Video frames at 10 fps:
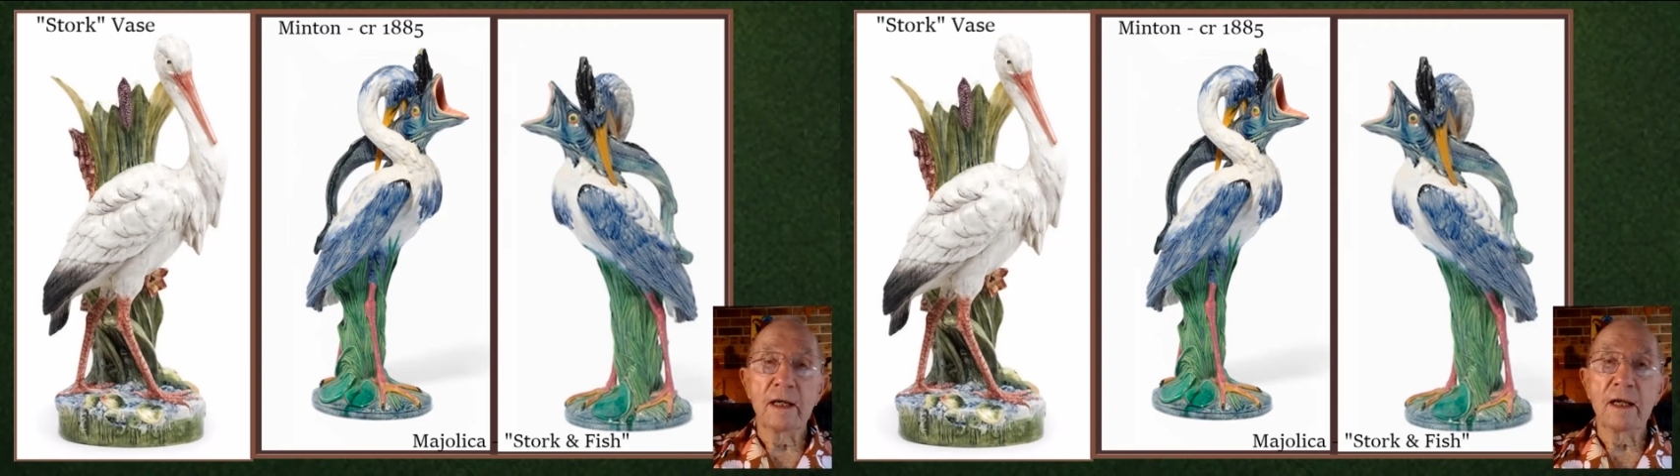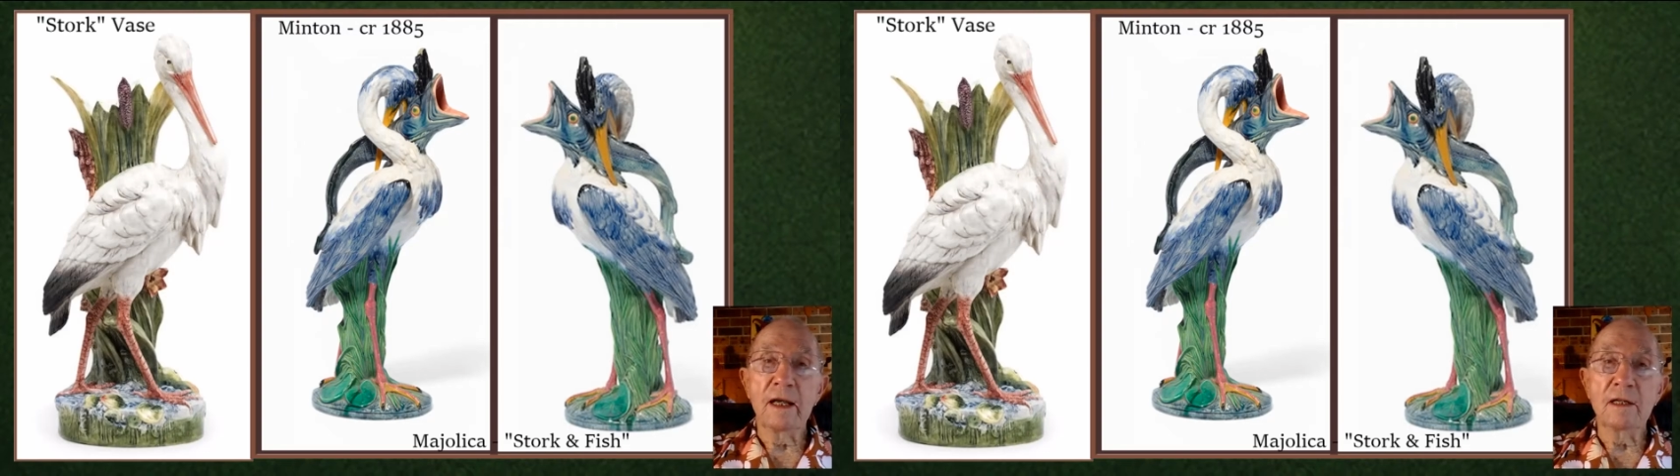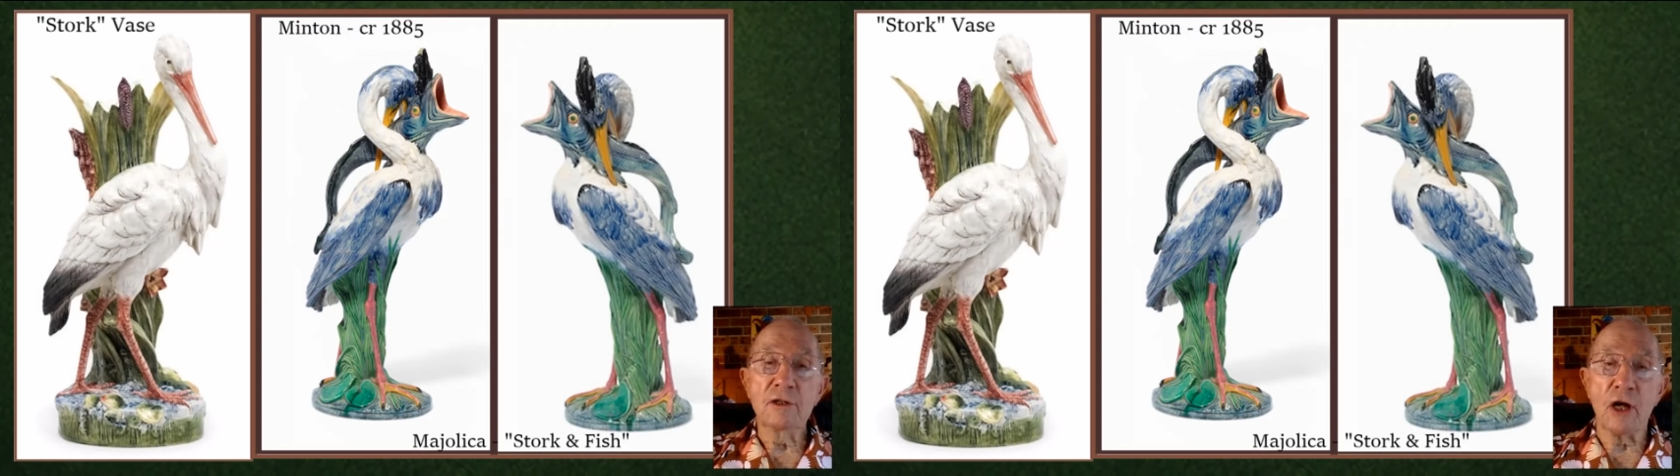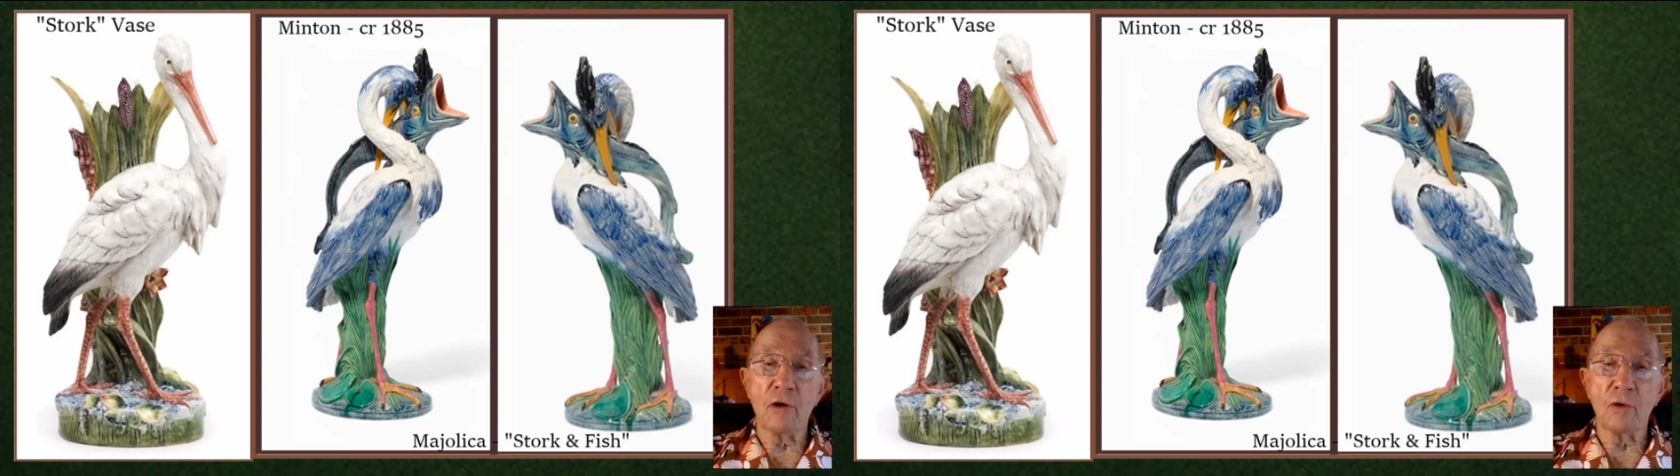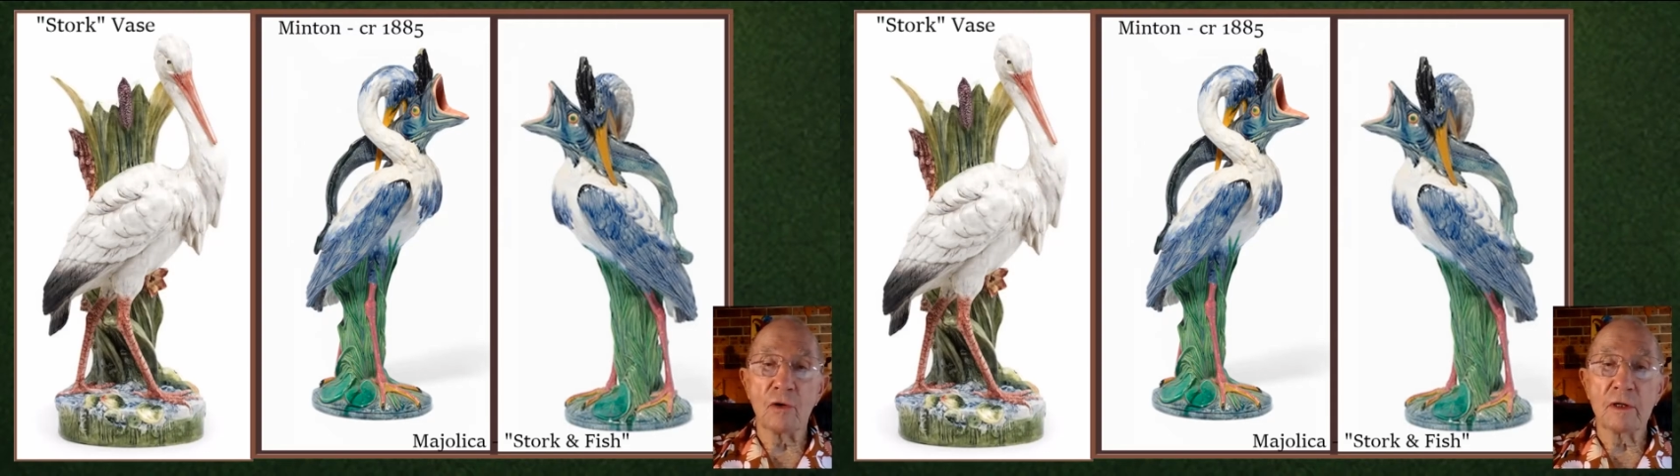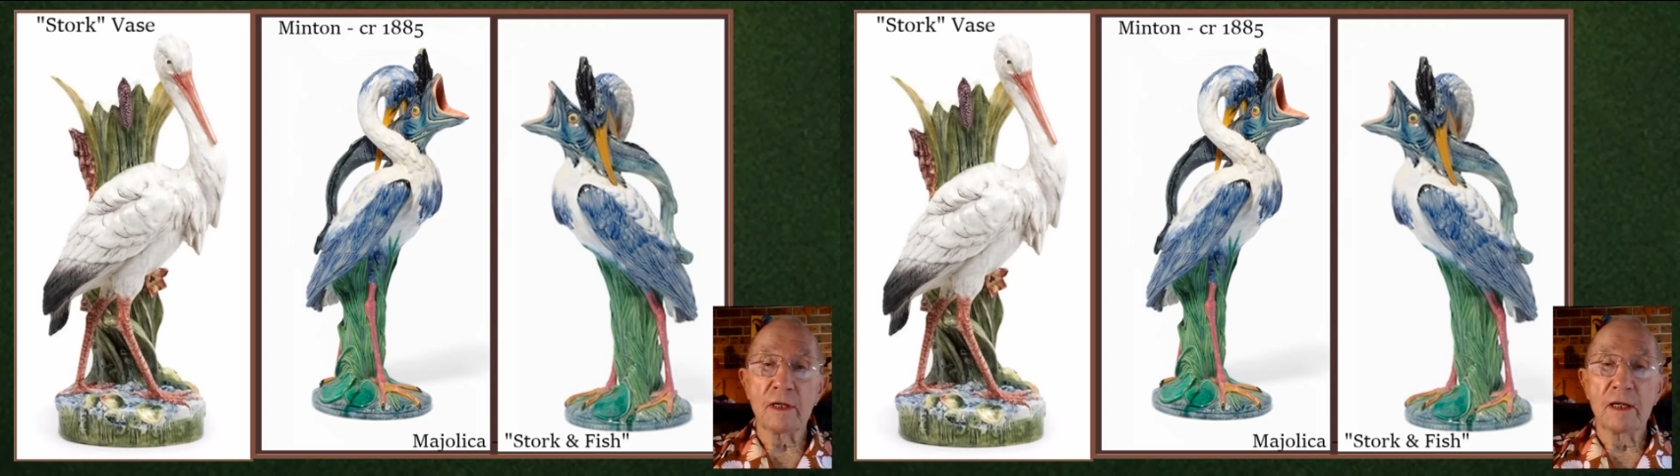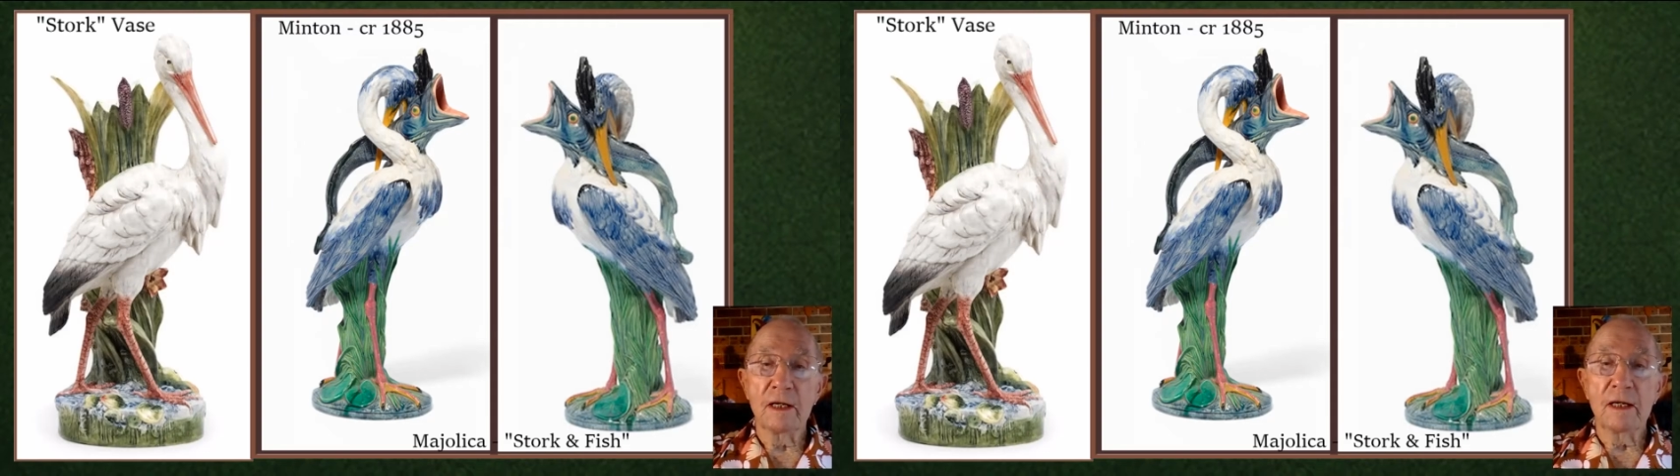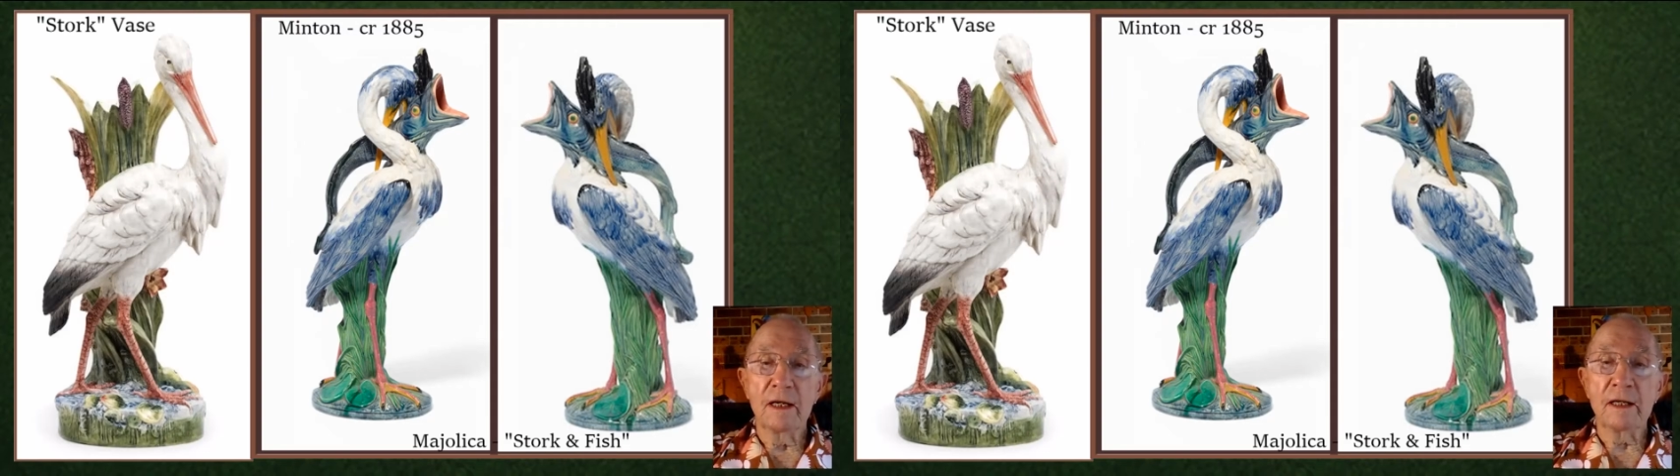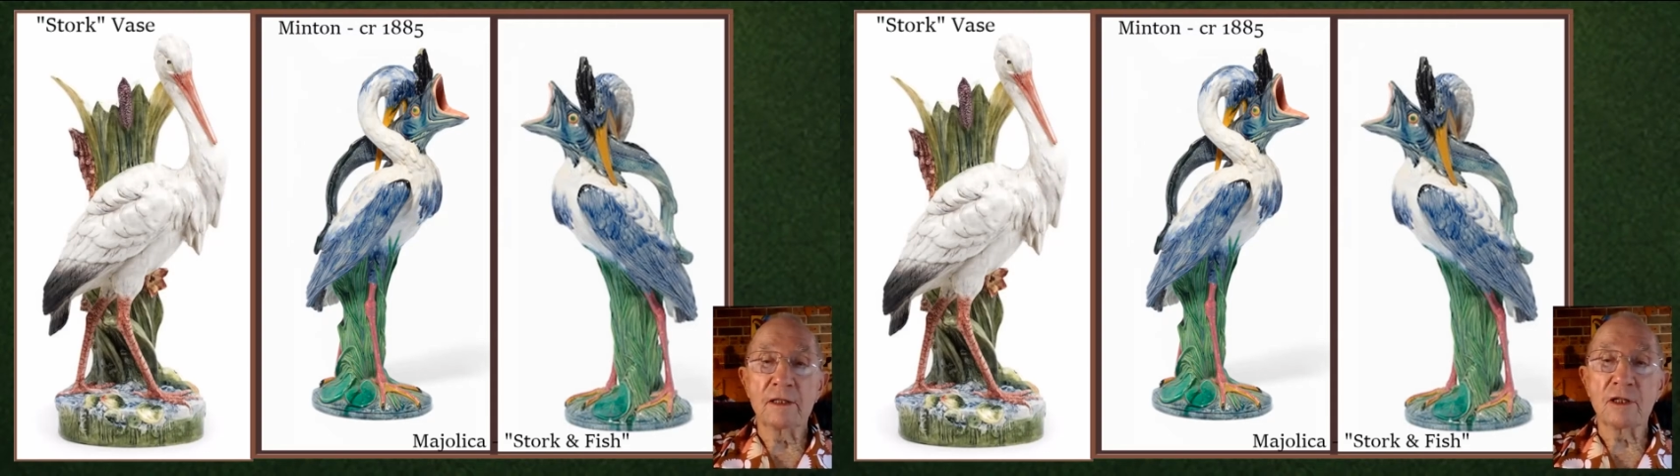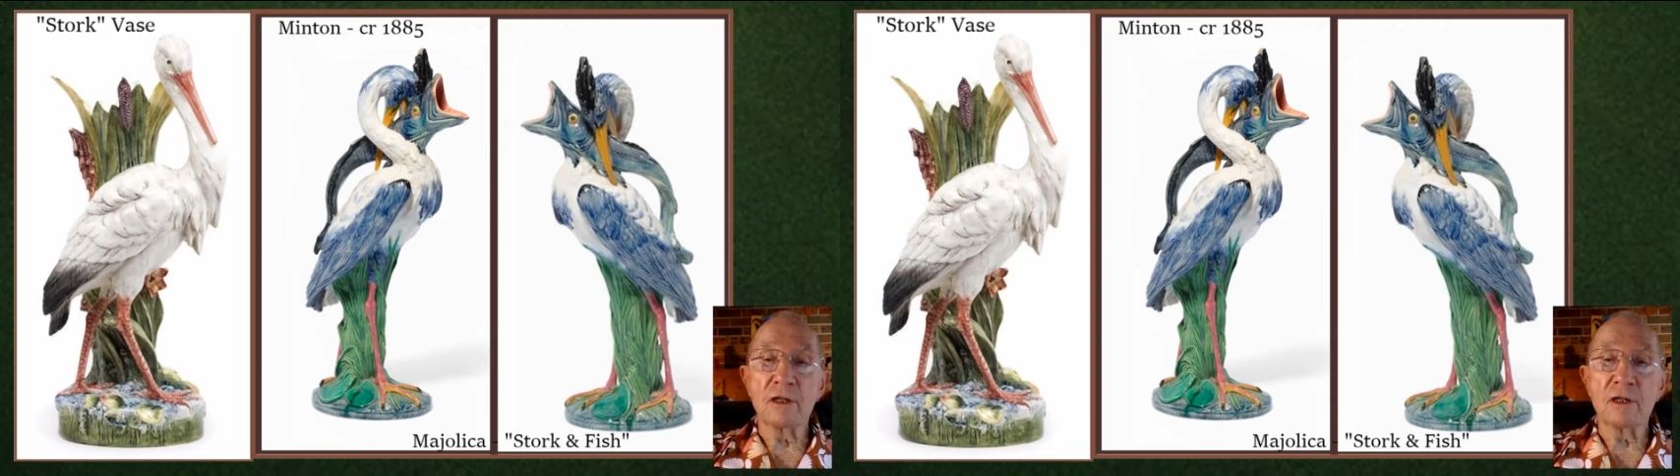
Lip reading: In general, it's